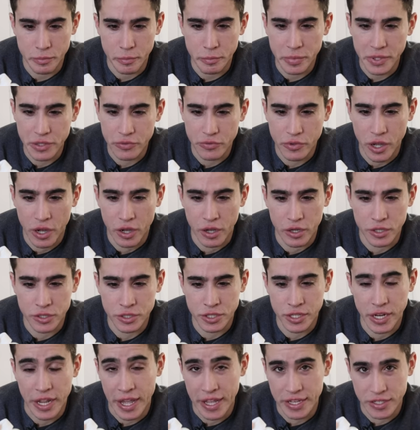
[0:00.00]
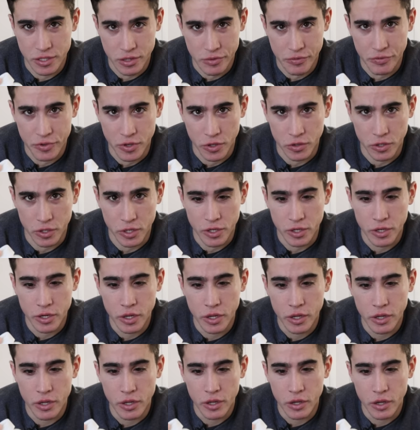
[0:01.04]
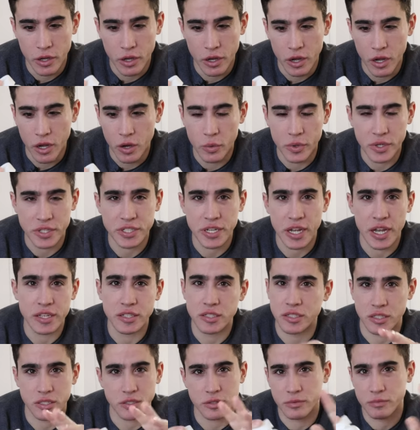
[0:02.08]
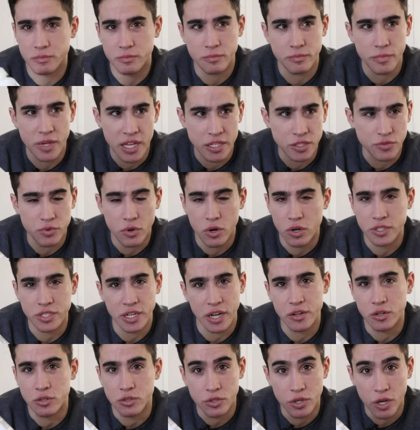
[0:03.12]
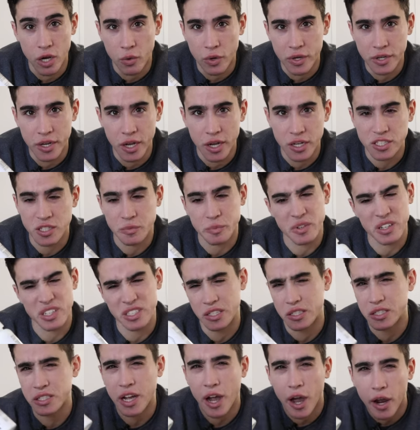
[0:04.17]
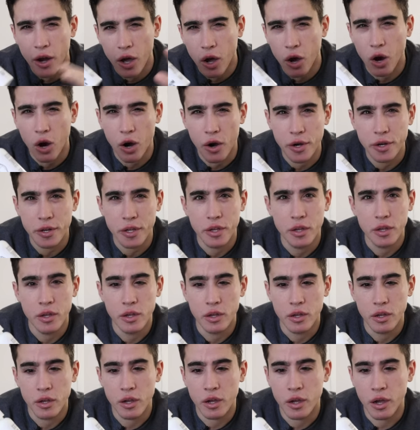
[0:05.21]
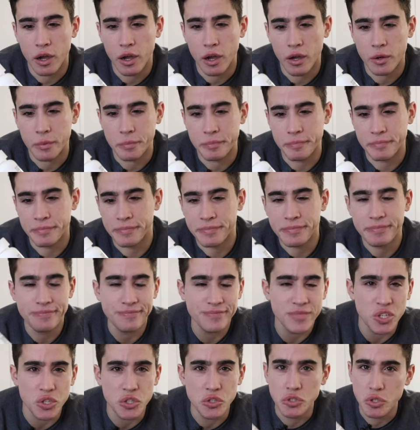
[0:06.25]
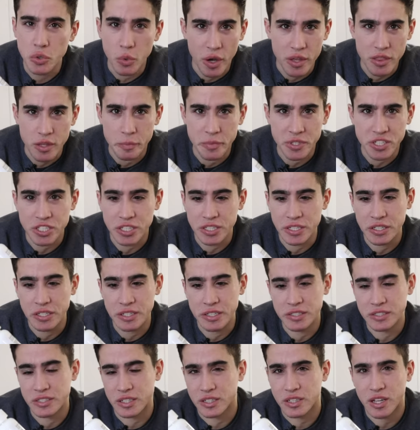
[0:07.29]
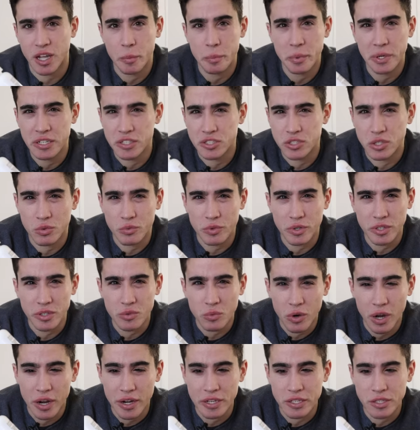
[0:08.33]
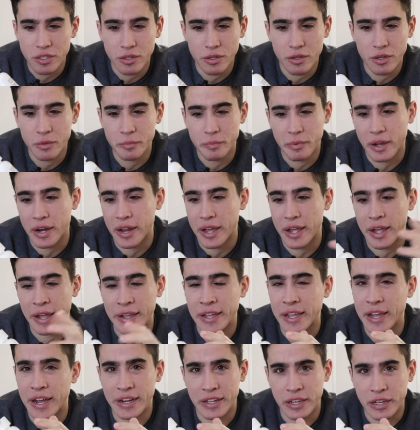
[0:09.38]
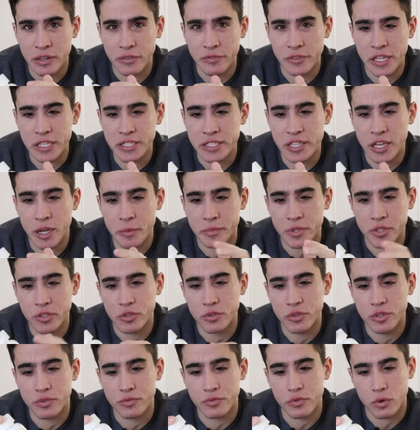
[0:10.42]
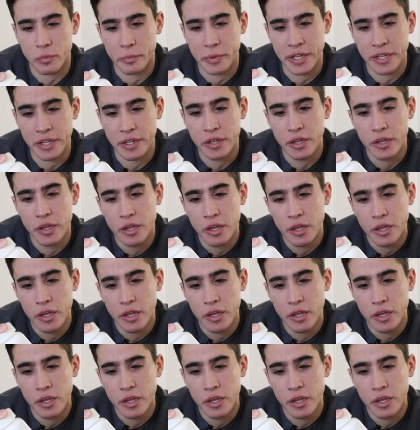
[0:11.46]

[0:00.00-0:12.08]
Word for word: beef collagen, as the filler, uh, which has, as far as I know, no one does it because it's kind of hard uh, to do on the machines and companies don't really want to do it, but I, I kind of convinced them to do that for me.